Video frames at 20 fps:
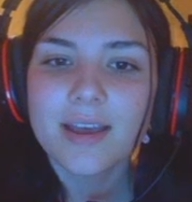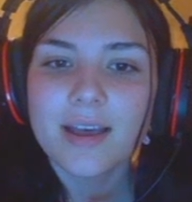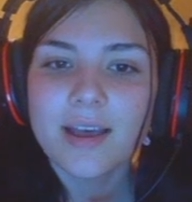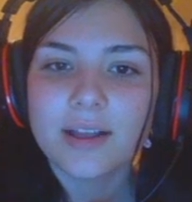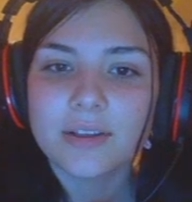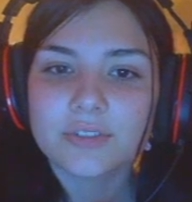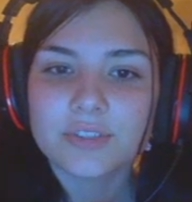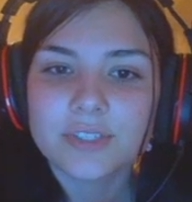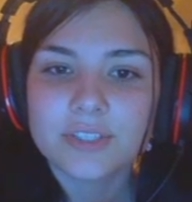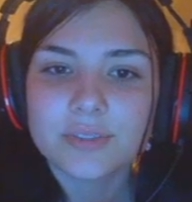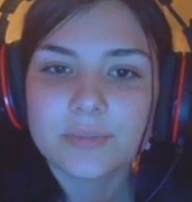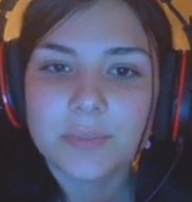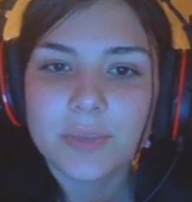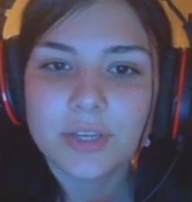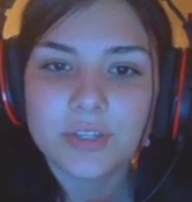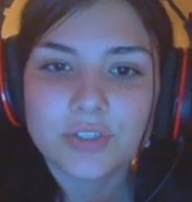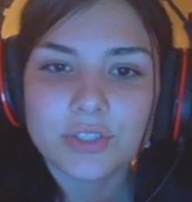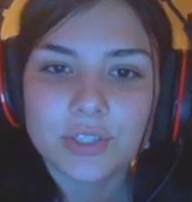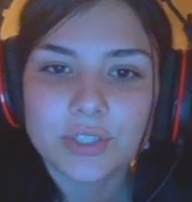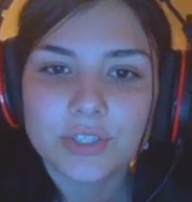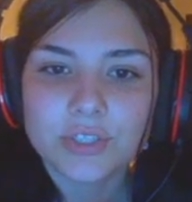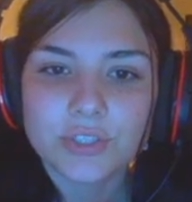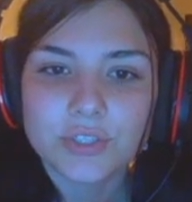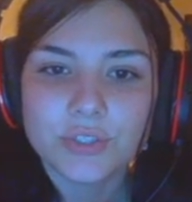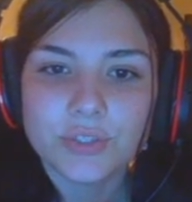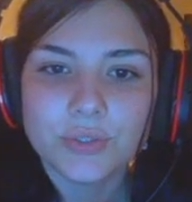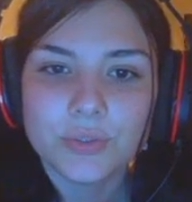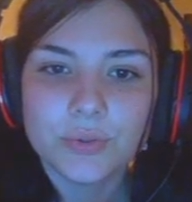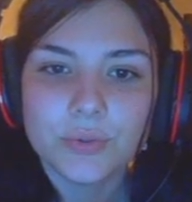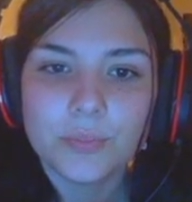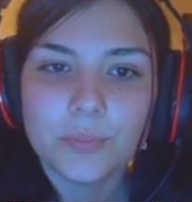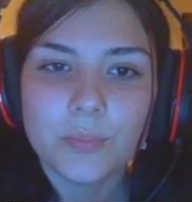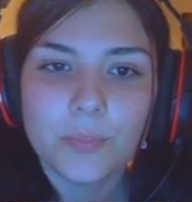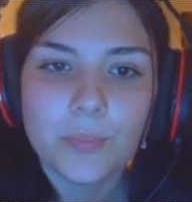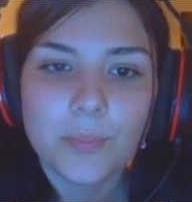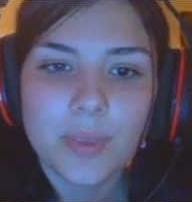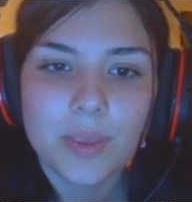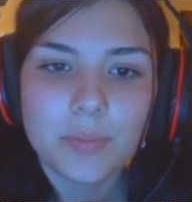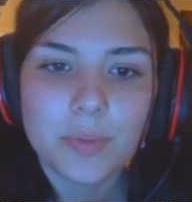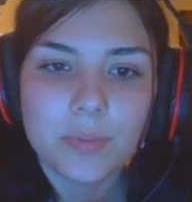I'll just make sure to
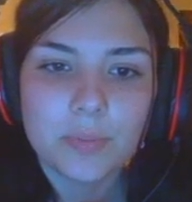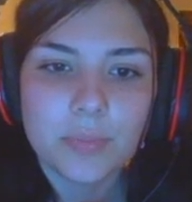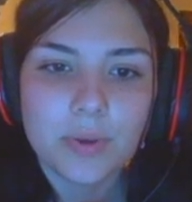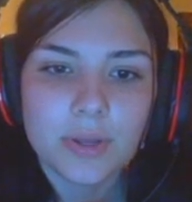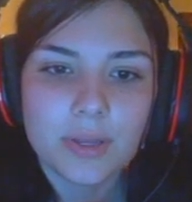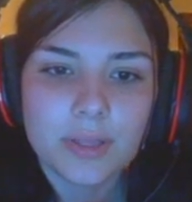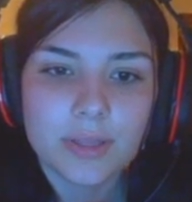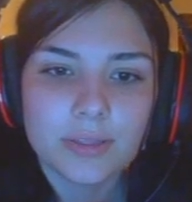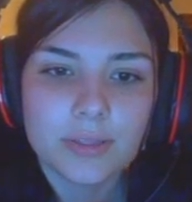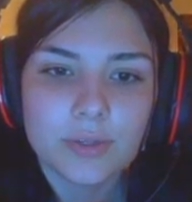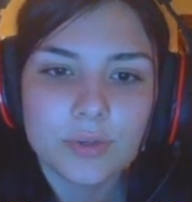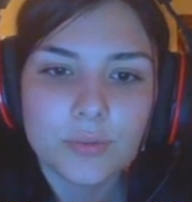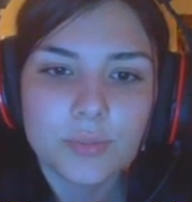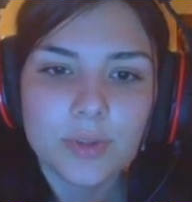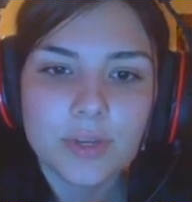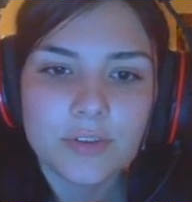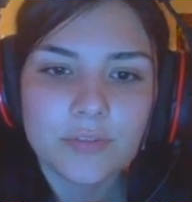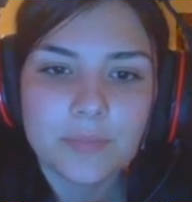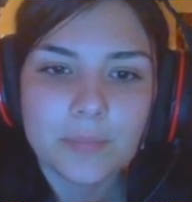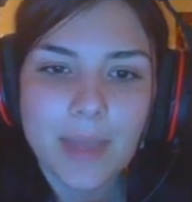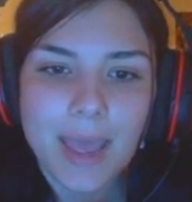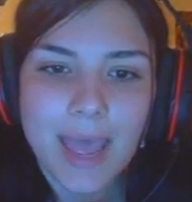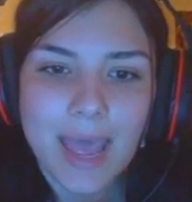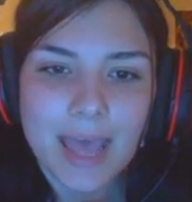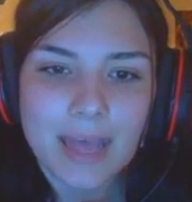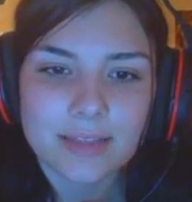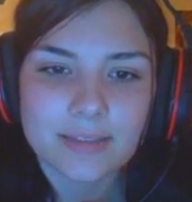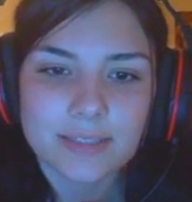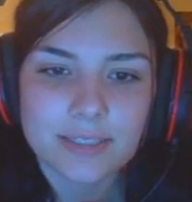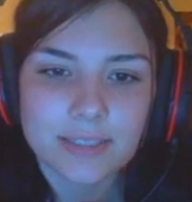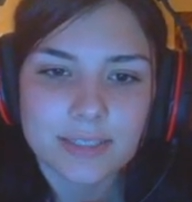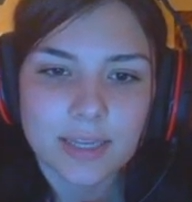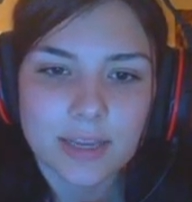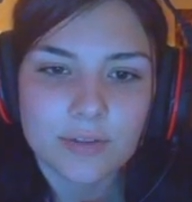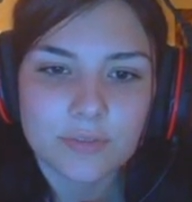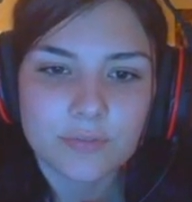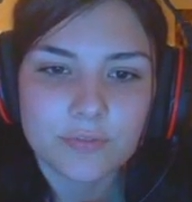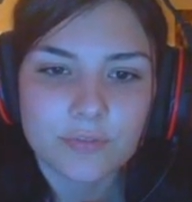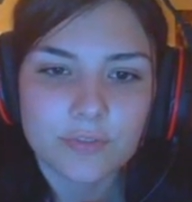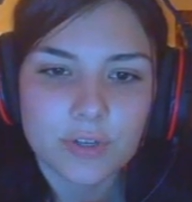maybe put a little bit of paths down
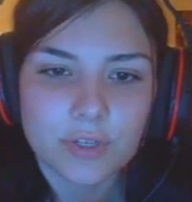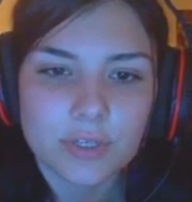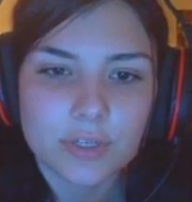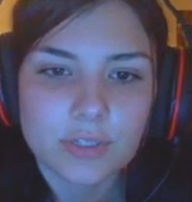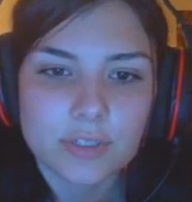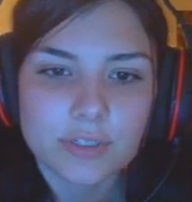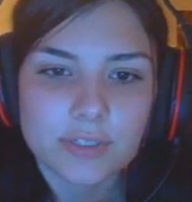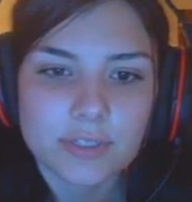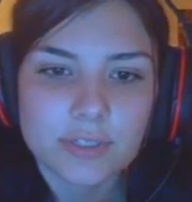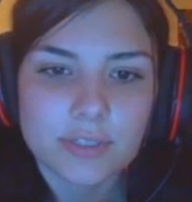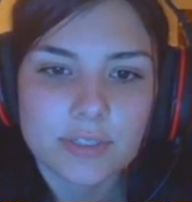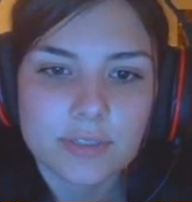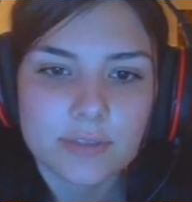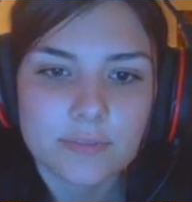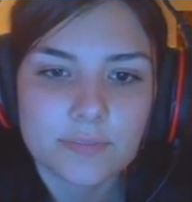first.